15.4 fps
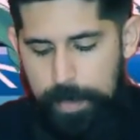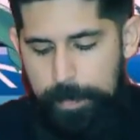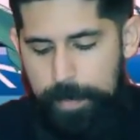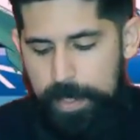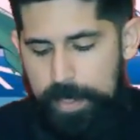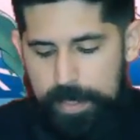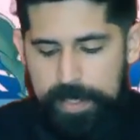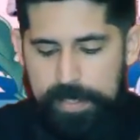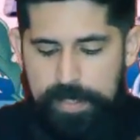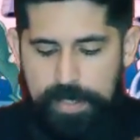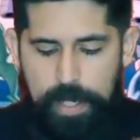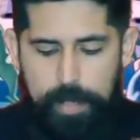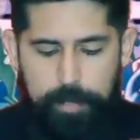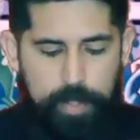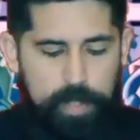But these
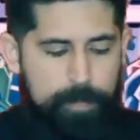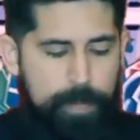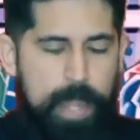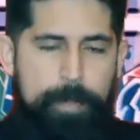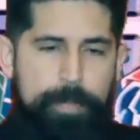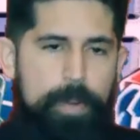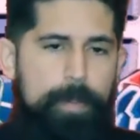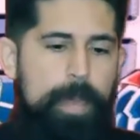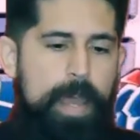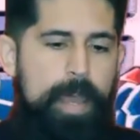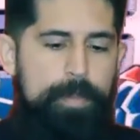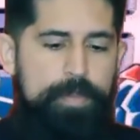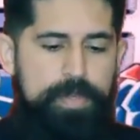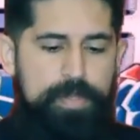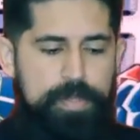come with paper
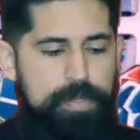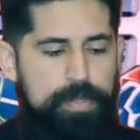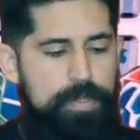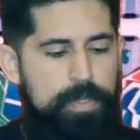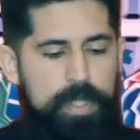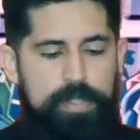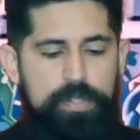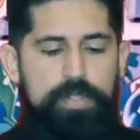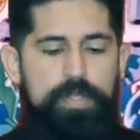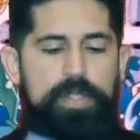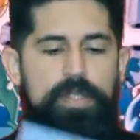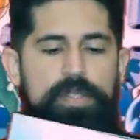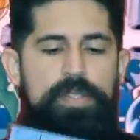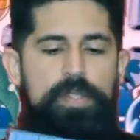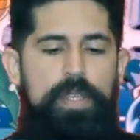maps, as you
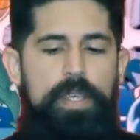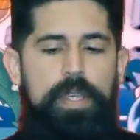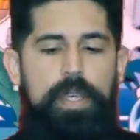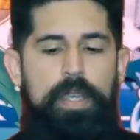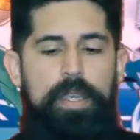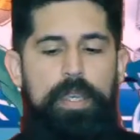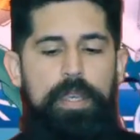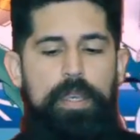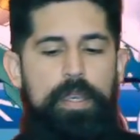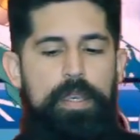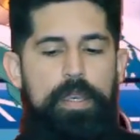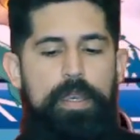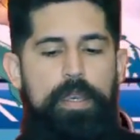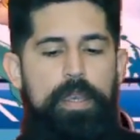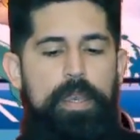can see.
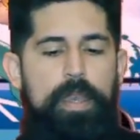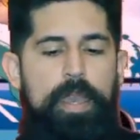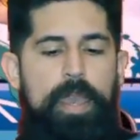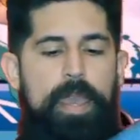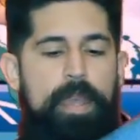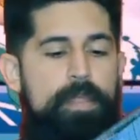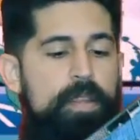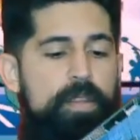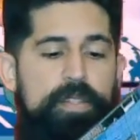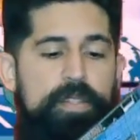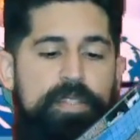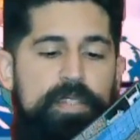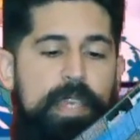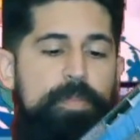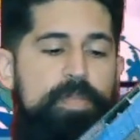And they're the
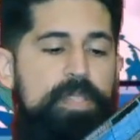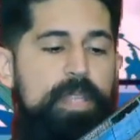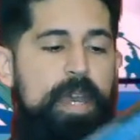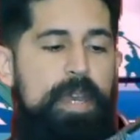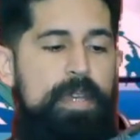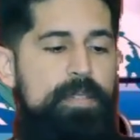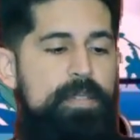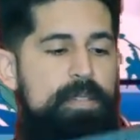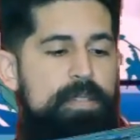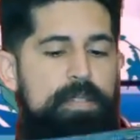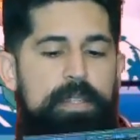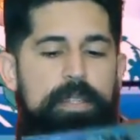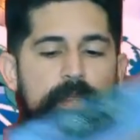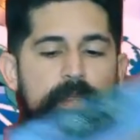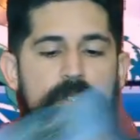same
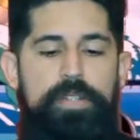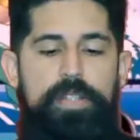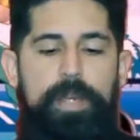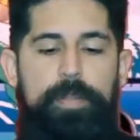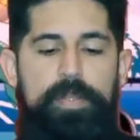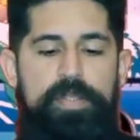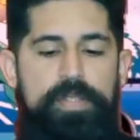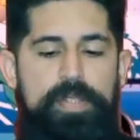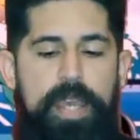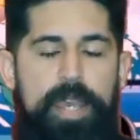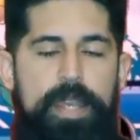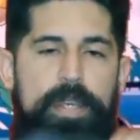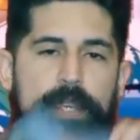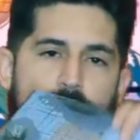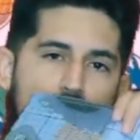size. They're
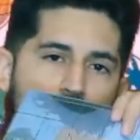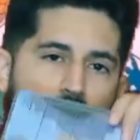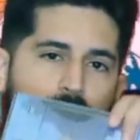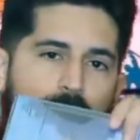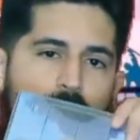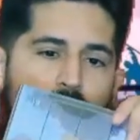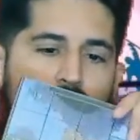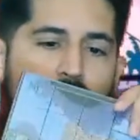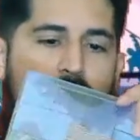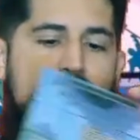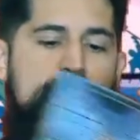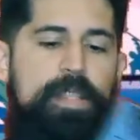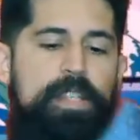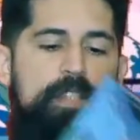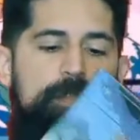double-sided.
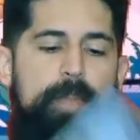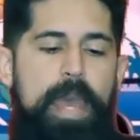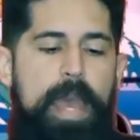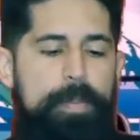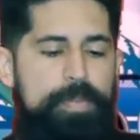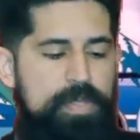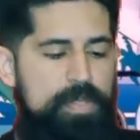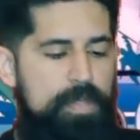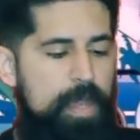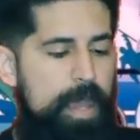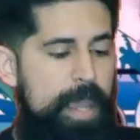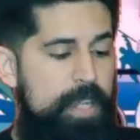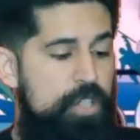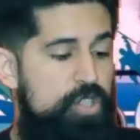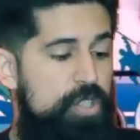And these maps
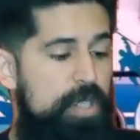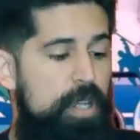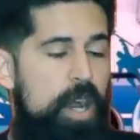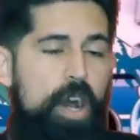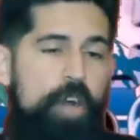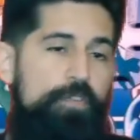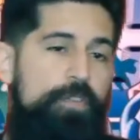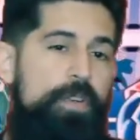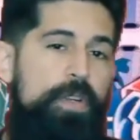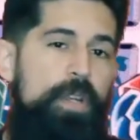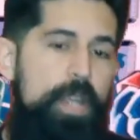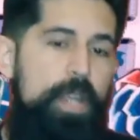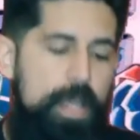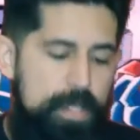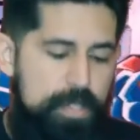actually
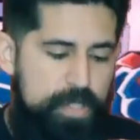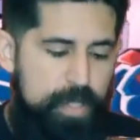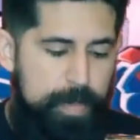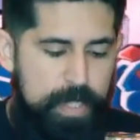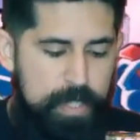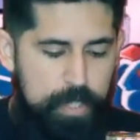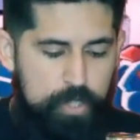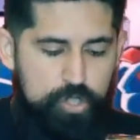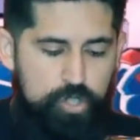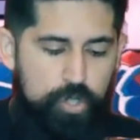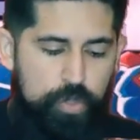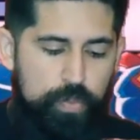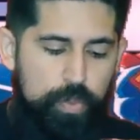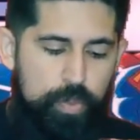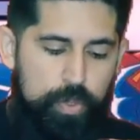offer some
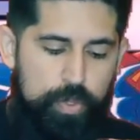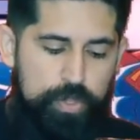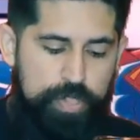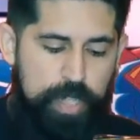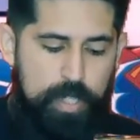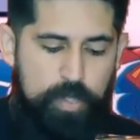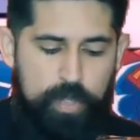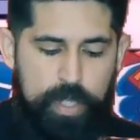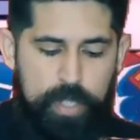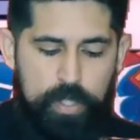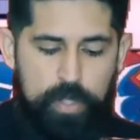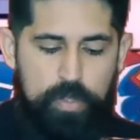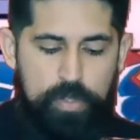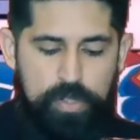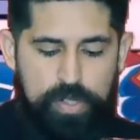additional rules that you can
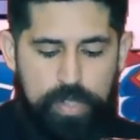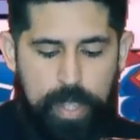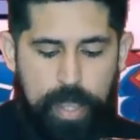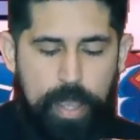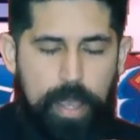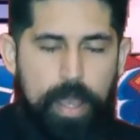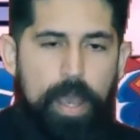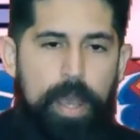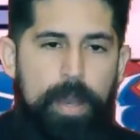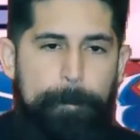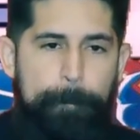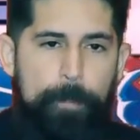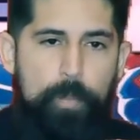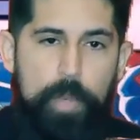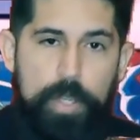use
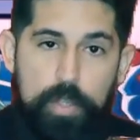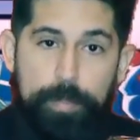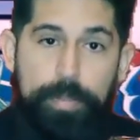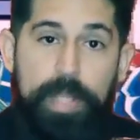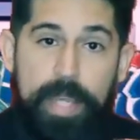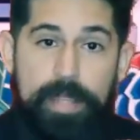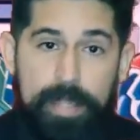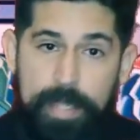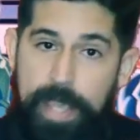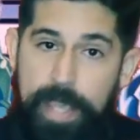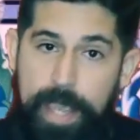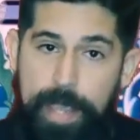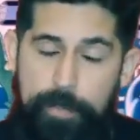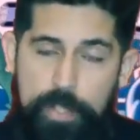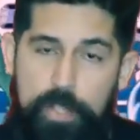when you play the
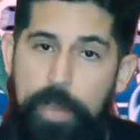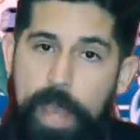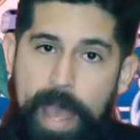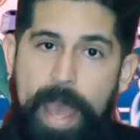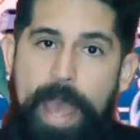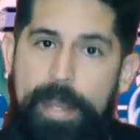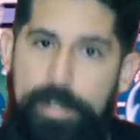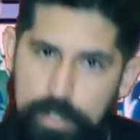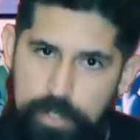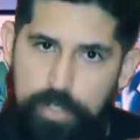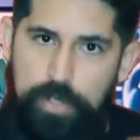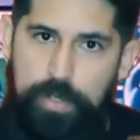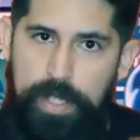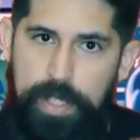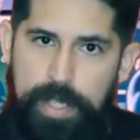game, when you add
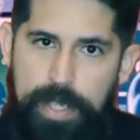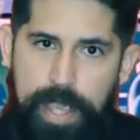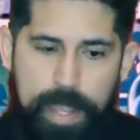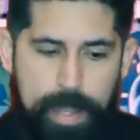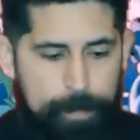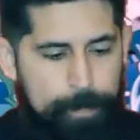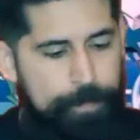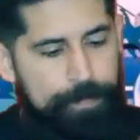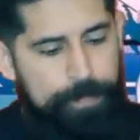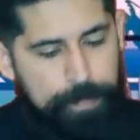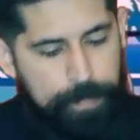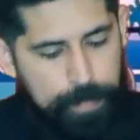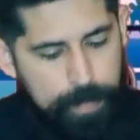to the game.